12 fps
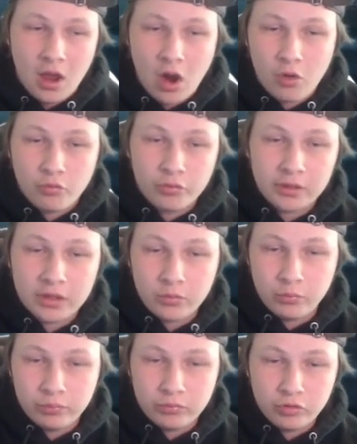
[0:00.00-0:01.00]
a
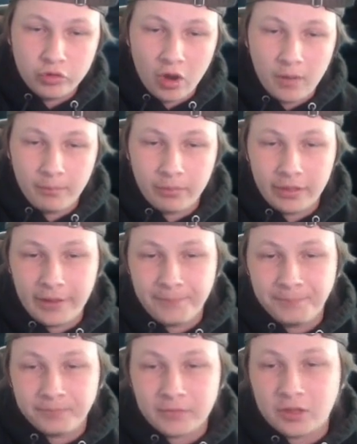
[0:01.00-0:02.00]
really dumb play.
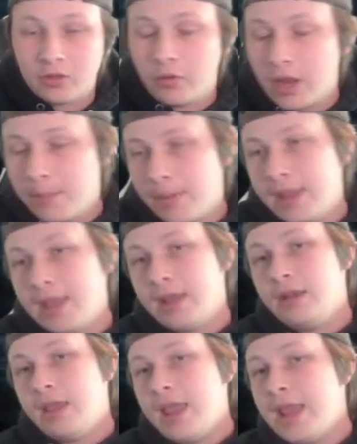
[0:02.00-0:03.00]
So in my
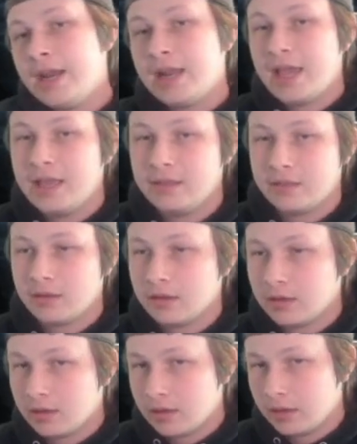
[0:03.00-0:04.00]
head, Ant has
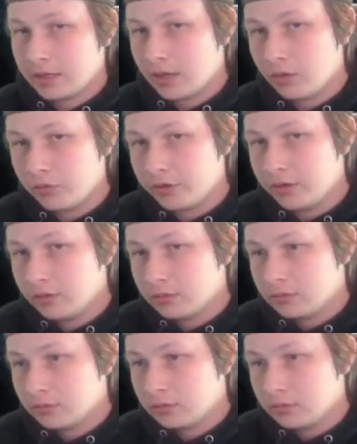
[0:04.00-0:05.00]
Conkeldurr,
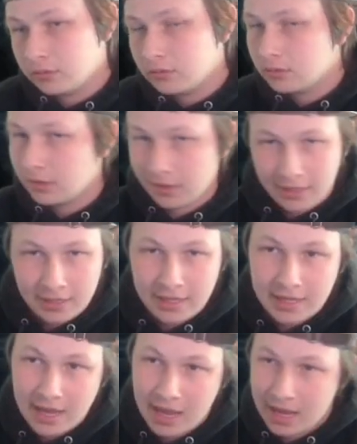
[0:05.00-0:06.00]
and
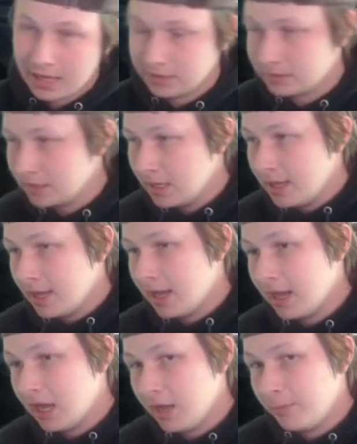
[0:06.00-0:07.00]
he has
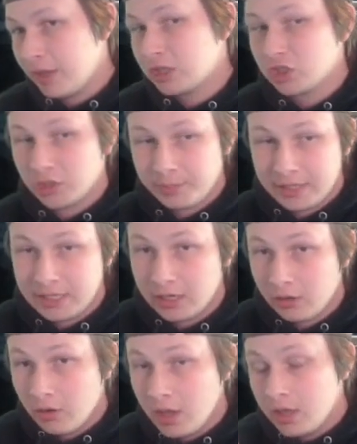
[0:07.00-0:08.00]
uh, Mega
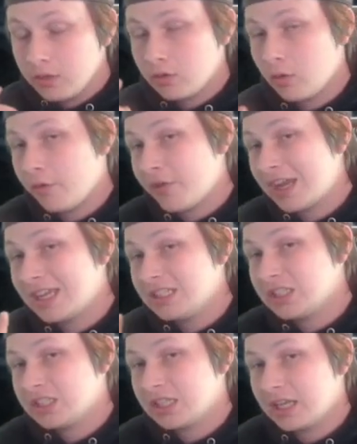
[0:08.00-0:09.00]
Sharpedo. So if I can
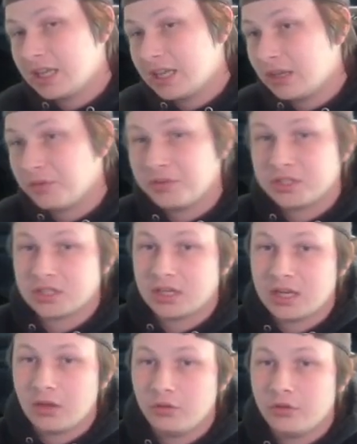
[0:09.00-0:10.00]
just kill this
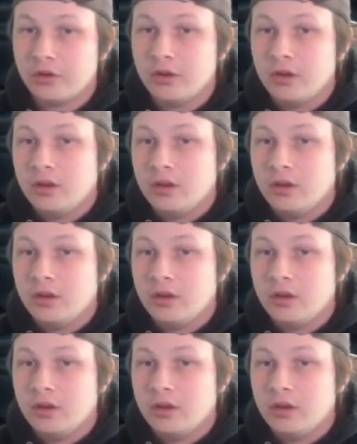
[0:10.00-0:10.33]
Conkeldurr,